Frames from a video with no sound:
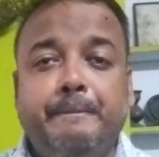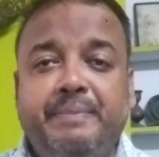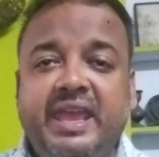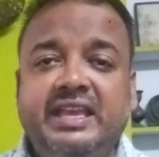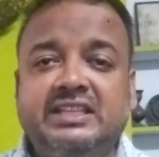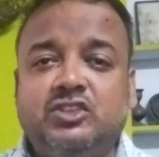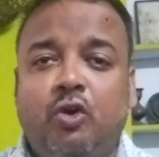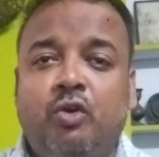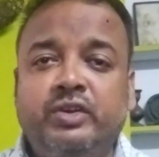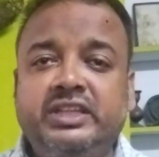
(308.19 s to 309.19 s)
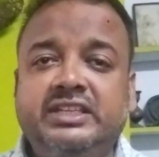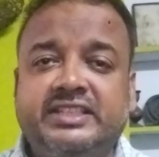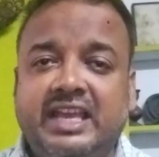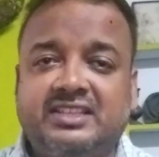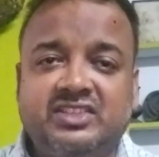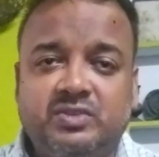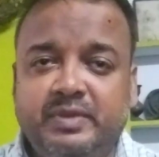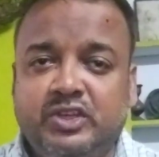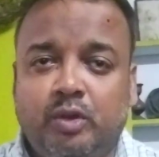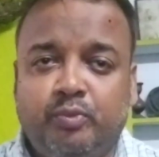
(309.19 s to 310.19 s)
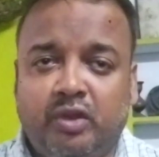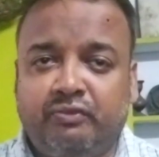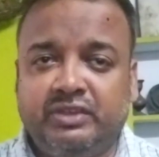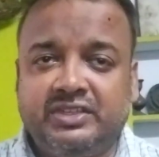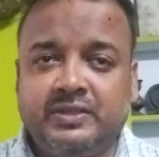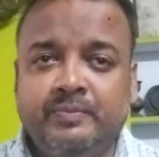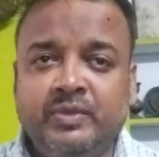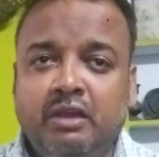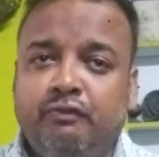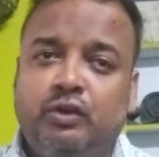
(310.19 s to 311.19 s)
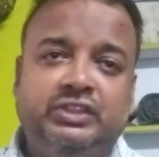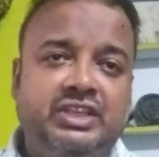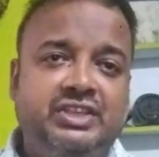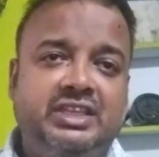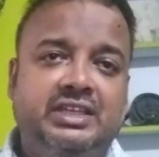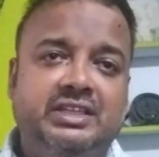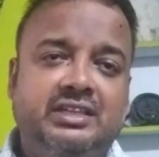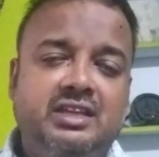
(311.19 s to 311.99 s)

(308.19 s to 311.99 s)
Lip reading: based on its assessment of profit for the year.